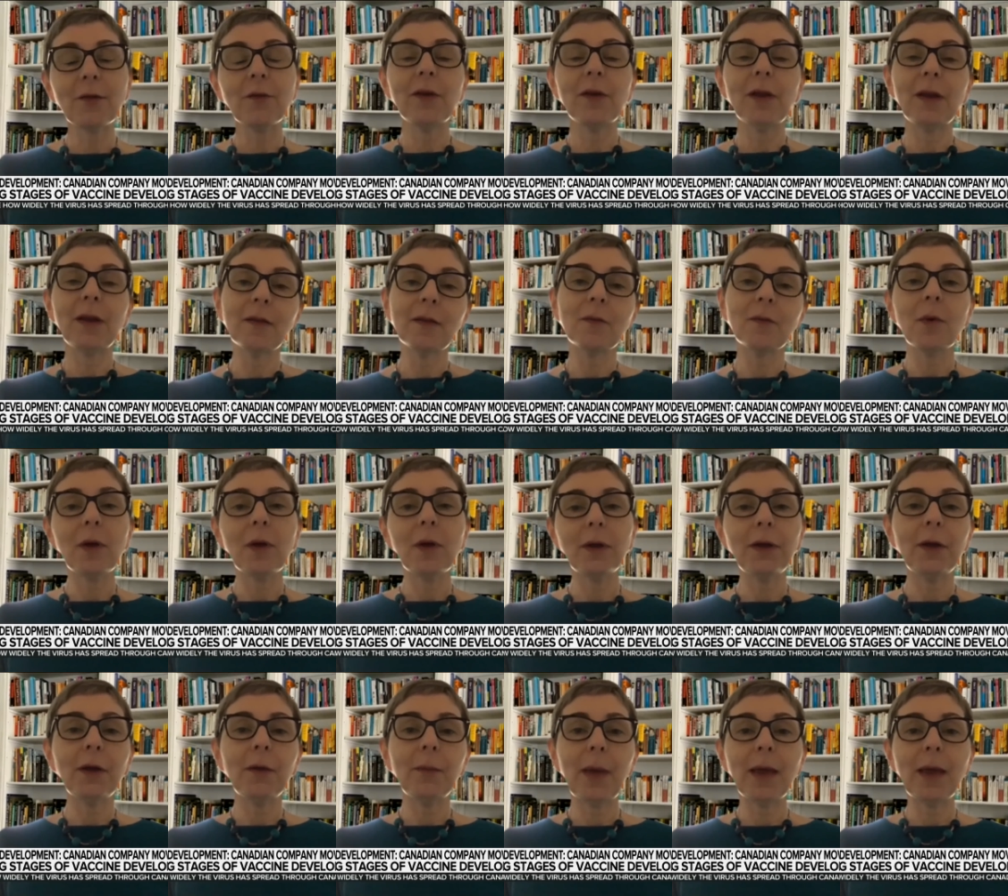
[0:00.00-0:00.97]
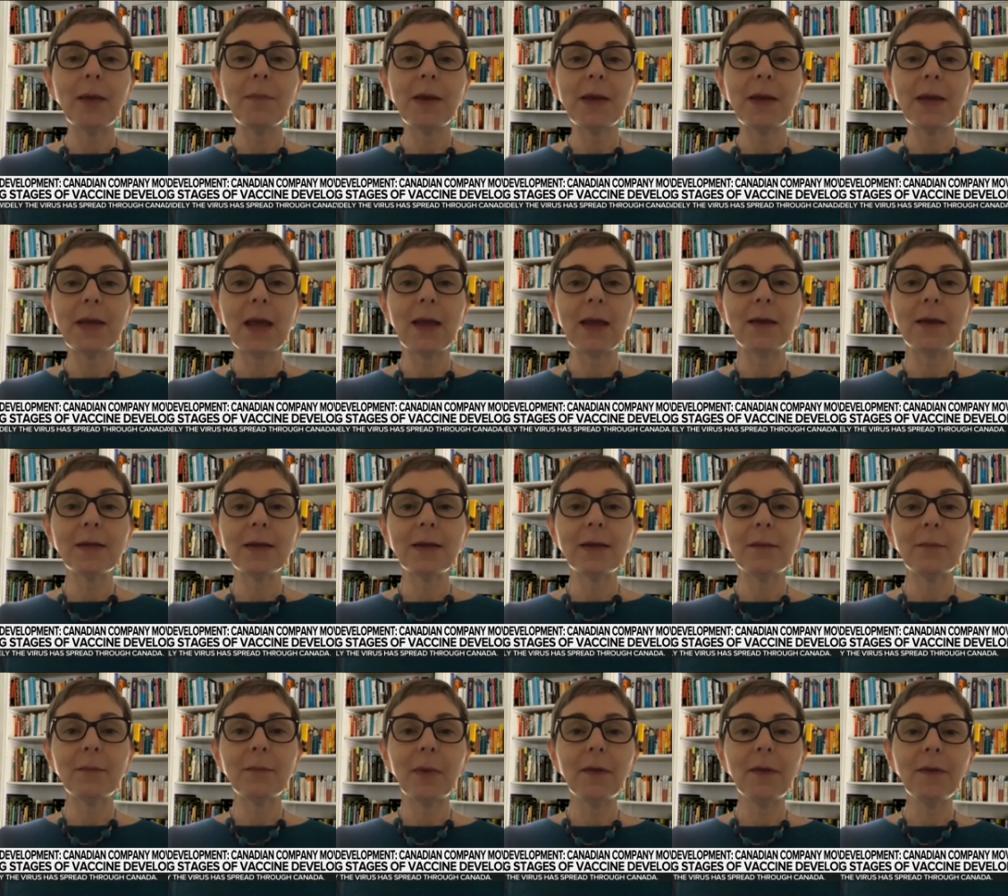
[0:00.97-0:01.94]
is well, you know, maybe 18
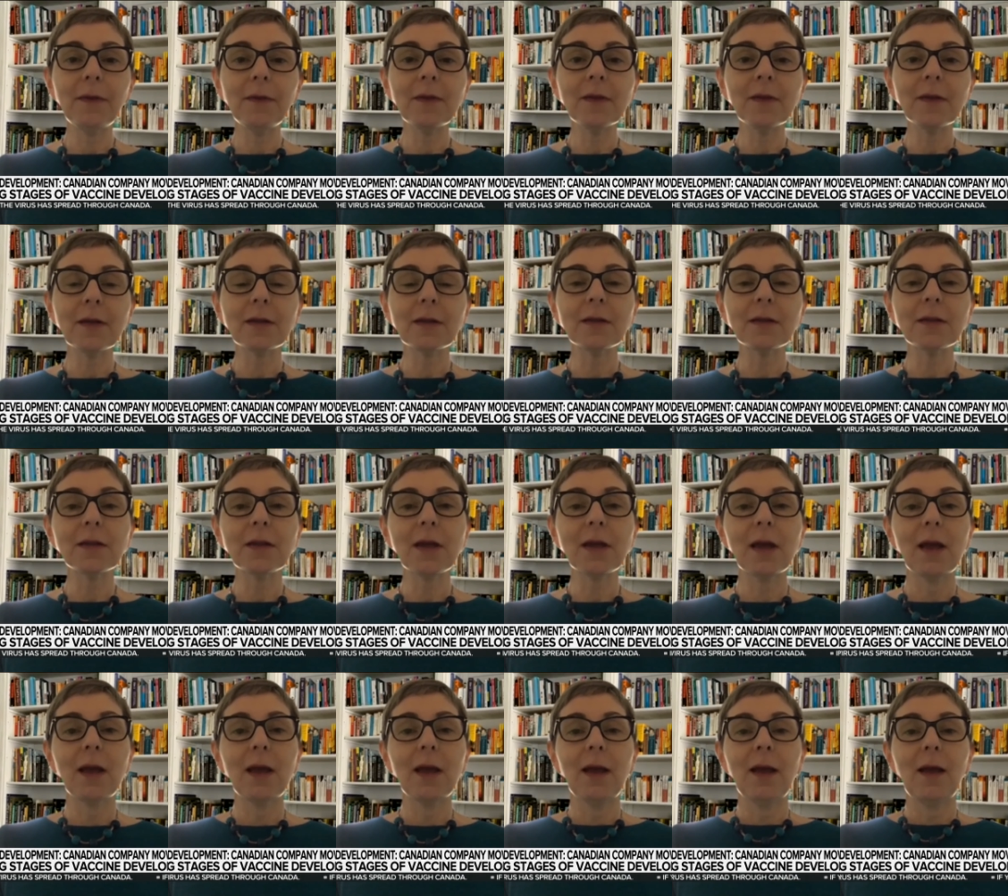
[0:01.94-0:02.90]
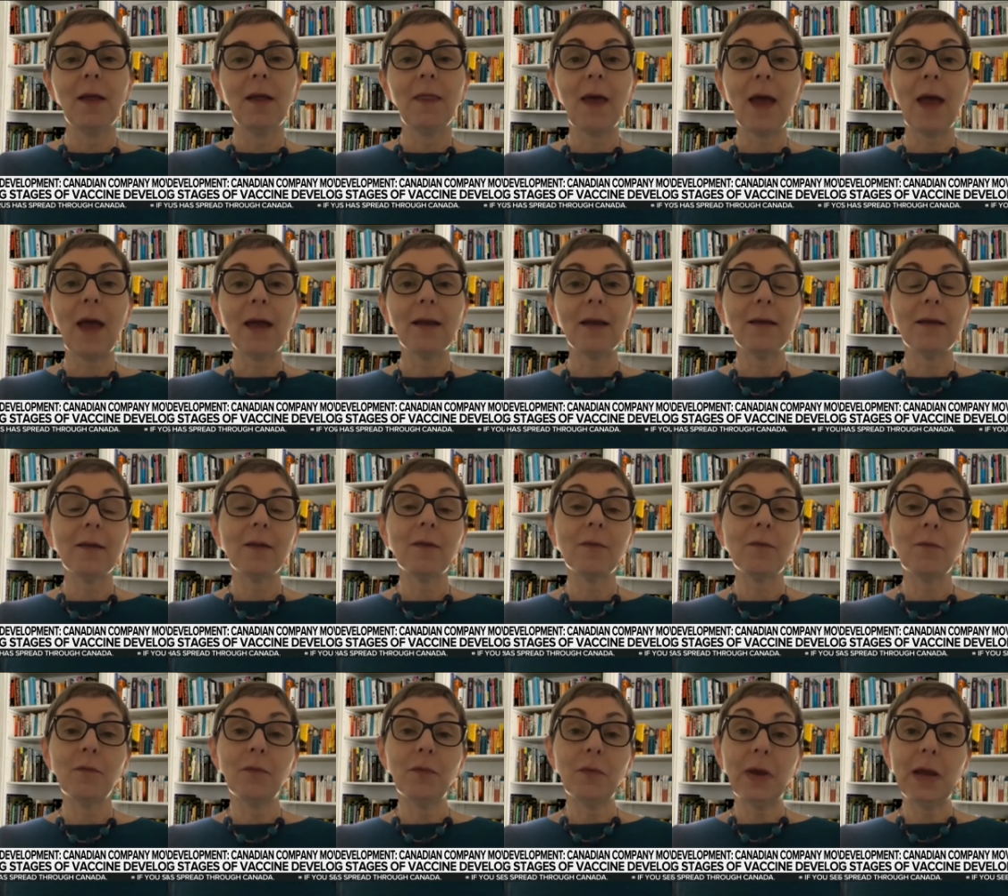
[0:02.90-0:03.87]
months. And that is
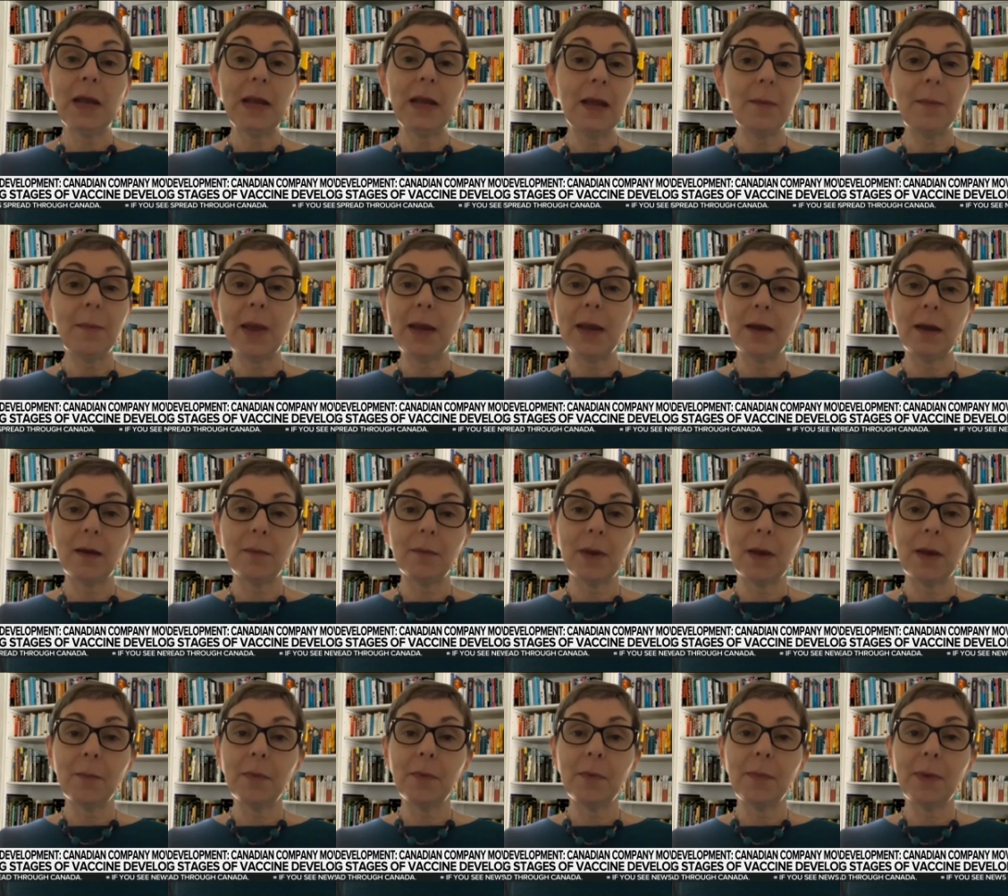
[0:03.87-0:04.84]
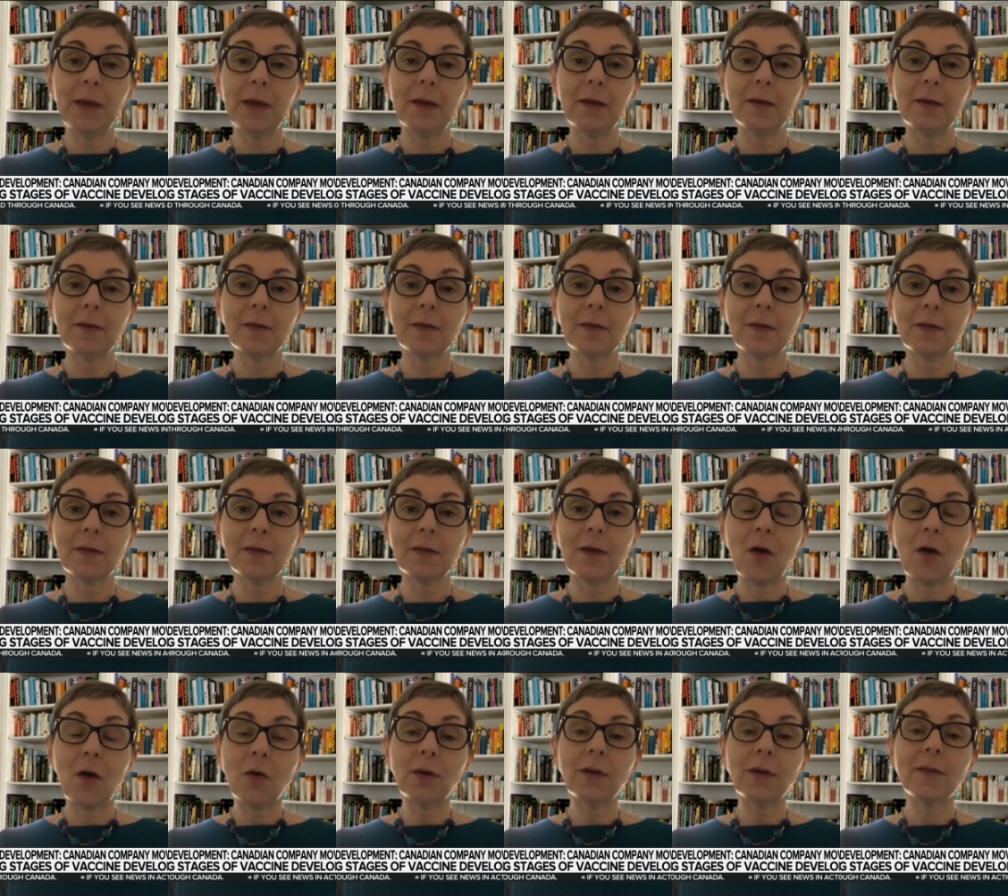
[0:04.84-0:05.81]
really a made up number because the
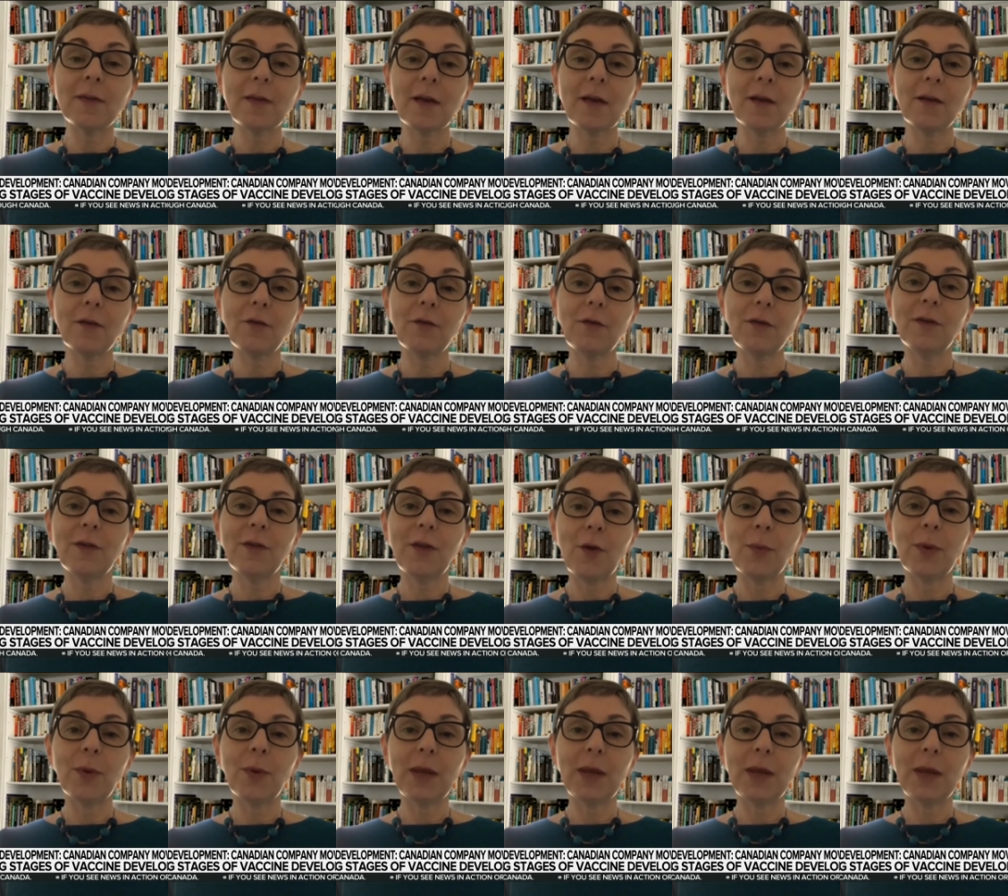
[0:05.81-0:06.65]
honest answer is nobody